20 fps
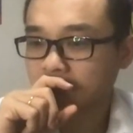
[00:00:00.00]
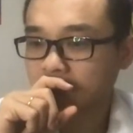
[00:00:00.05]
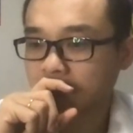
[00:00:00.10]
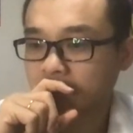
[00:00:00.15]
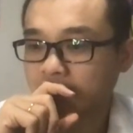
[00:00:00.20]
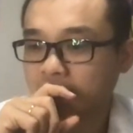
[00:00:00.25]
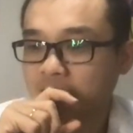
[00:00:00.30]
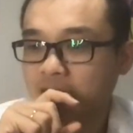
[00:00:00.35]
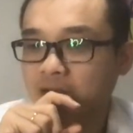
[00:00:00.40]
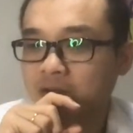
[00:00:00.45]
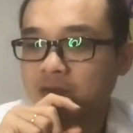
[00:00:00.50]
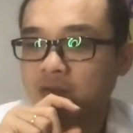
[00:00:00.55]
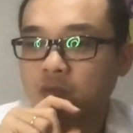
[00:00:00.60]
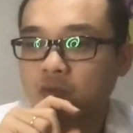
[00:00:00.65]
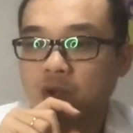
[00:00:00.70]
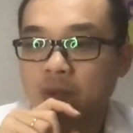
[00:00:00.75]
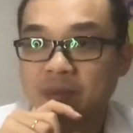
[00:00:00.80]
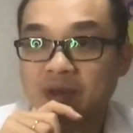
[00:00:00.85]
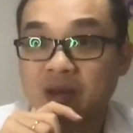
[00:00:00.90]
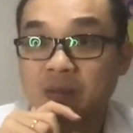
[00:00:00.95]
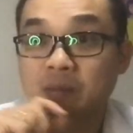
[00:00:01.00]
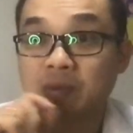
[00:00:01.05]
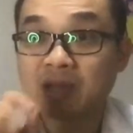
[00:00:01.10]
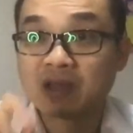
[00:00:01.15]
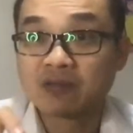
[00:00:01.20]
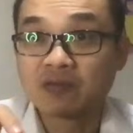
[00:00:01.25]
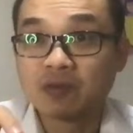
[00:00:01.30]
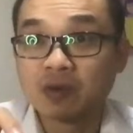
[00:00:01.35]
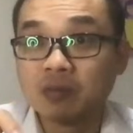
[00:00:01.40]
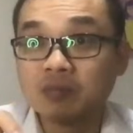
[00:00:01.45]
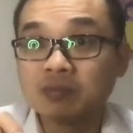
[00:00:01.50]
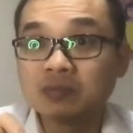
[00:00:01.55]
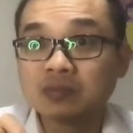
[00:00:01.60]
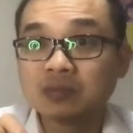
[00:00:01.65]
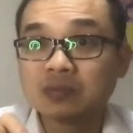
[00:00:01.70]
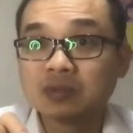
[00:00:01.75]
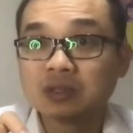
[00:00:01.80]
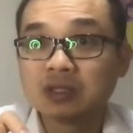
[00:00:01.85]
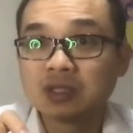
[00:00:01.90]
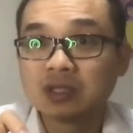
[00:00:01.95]
webinar platform,
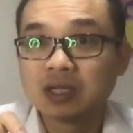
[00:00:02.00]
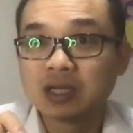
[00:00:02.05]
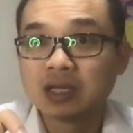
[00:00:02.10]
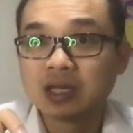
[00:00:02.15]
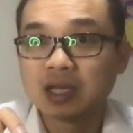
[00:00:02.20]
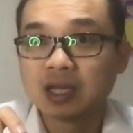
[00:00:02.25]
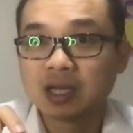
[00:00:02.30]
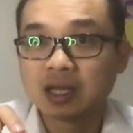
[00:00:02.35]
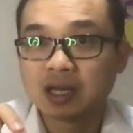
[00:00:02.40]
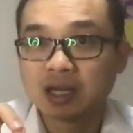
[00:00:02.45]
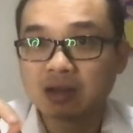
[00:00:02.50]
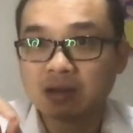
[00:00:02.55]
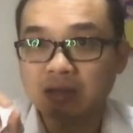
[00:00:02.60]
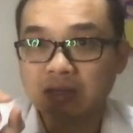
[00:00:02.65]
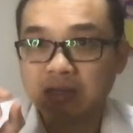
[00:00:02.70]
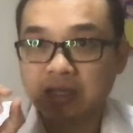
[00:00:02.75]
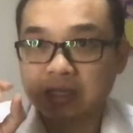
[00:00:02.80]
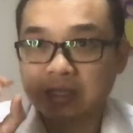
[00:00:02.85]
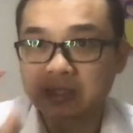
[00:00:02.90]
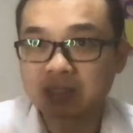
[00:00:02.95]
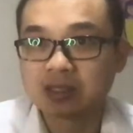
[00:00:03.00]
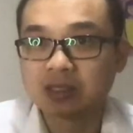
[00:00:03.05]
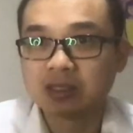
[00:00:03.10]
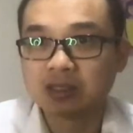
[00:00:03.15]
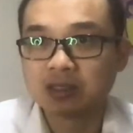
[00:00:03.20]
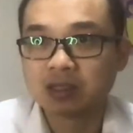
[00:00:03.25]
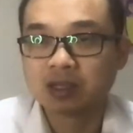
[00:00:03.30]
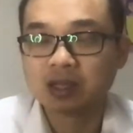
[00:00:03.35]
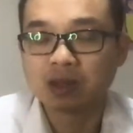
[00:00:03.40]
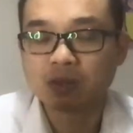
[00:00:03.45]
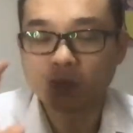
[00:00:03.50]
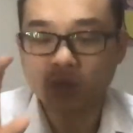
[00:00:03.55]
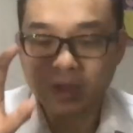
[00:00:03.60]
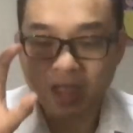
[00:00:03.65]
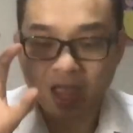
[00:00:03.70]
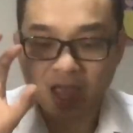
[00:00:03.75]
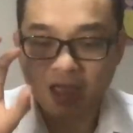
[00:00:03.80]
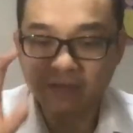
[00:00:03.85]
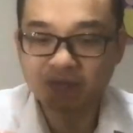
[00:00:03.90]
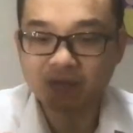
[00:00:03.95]
and I'll list it in there. We
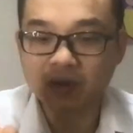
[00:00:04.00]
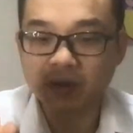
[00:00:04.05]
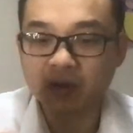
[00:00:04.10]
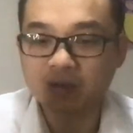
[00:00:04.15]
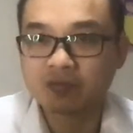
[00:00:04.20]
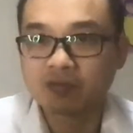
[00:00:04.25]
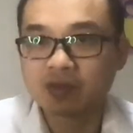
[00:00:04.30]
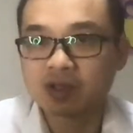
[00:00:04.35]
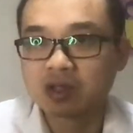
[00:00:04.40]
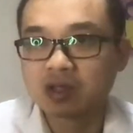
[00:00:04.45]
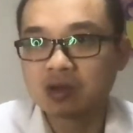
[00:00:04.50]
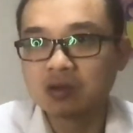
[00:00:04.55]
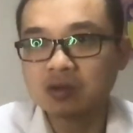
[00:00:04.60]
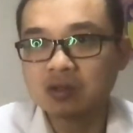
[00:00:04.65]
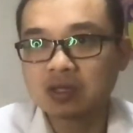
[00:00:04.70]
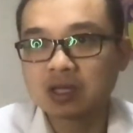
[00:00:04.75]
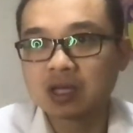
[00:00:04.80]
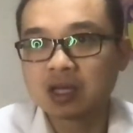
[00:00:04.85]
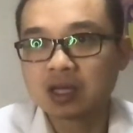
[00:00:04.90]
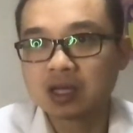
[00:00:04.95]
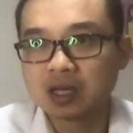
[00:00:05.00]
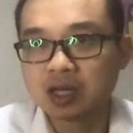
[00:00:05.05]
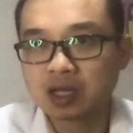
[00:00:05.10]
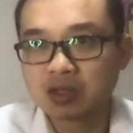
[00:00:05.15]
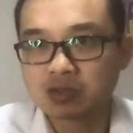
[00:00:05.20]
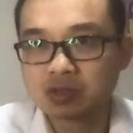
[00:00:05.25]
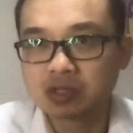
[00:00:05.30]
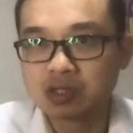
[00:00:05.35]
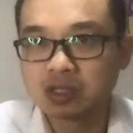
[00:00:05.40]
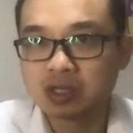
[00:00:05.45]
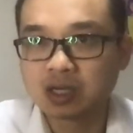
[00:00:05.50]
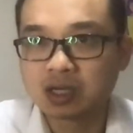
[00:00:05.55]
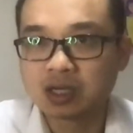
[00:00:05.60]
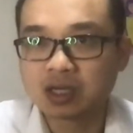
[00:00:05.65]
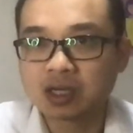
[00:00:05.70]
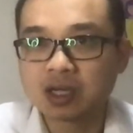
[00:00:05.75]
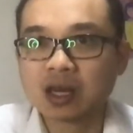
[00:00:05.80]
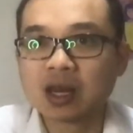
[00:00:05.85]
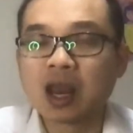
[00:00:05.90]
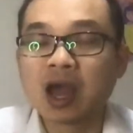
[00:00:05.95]
have a lot of video that actually
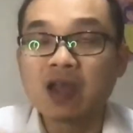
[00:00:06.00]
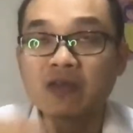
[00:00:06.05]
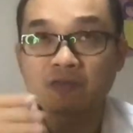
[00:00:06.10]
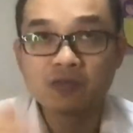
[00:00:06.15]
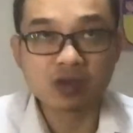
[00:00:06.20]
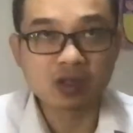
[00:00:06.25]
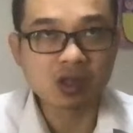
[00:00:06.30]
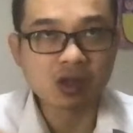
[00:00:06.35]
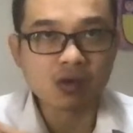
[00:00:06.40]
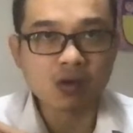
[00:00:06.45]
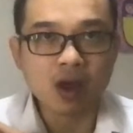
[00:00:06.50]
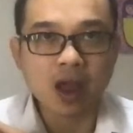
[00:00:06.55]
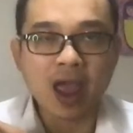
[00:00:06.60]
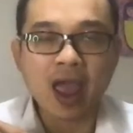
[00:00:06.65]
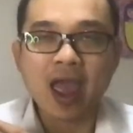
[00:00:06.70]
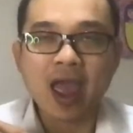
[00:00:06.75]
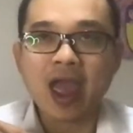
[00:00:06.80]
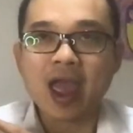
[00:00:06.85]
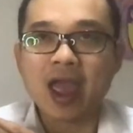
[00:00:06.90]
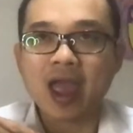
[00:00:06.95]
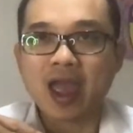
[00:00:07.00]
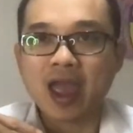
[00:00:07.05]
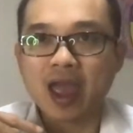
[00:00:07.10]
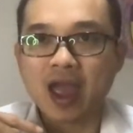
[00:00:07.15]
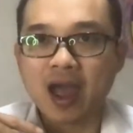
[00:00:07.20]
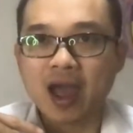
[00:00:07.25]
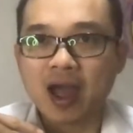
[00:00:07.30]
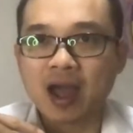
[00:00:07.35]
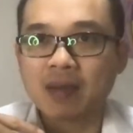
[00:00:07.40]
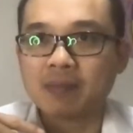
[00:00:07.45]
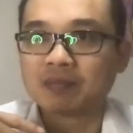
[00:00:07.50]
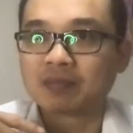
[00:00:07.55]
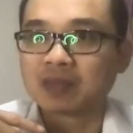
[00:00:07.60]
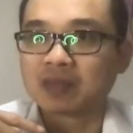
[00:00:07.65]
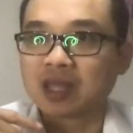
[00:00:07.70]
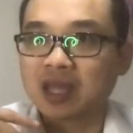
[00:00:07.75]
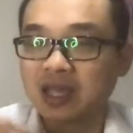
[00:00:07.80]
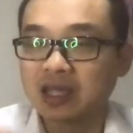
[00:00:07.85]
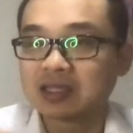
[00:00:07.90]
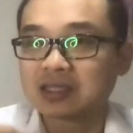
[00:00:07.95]
a live video
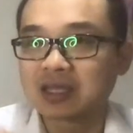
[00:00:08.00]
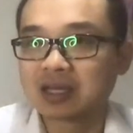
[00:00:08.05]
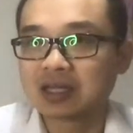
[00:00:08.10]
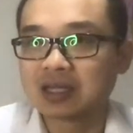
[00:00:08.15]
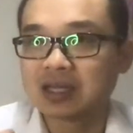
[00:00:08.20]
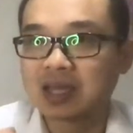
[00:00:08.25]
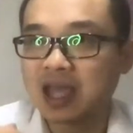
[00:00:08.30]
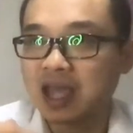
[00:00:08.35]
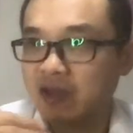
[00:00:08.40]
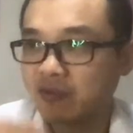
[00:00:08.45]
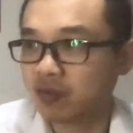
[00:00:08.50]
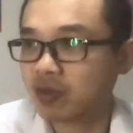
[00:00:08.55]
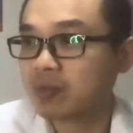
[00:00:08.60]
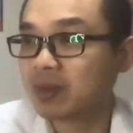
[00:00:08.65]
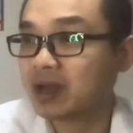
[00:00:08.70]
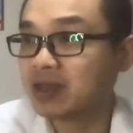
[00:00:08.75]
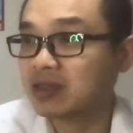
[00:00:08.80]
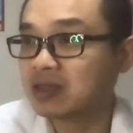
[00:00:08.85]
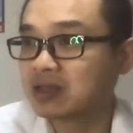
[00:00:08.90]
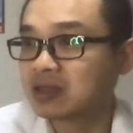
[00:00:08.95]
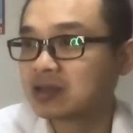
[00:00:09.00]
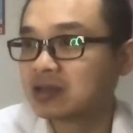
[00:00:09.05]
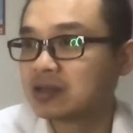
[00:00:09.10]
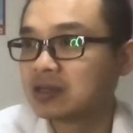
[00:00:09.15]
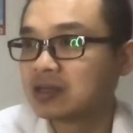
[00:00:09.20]
case study every month